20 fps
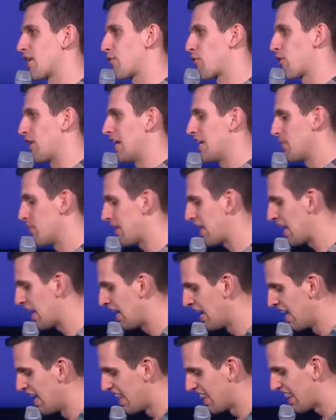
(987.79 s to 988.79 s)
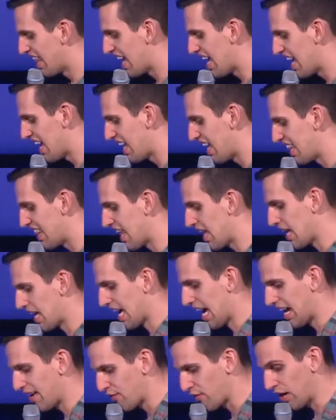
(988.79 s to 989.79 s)
freedom, they, they, they
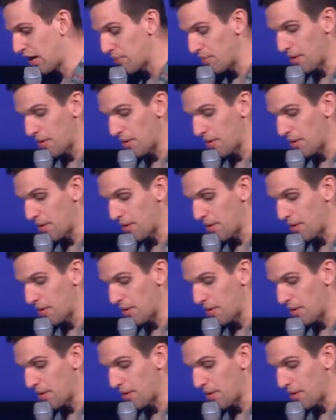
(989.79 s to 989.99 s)
kind of come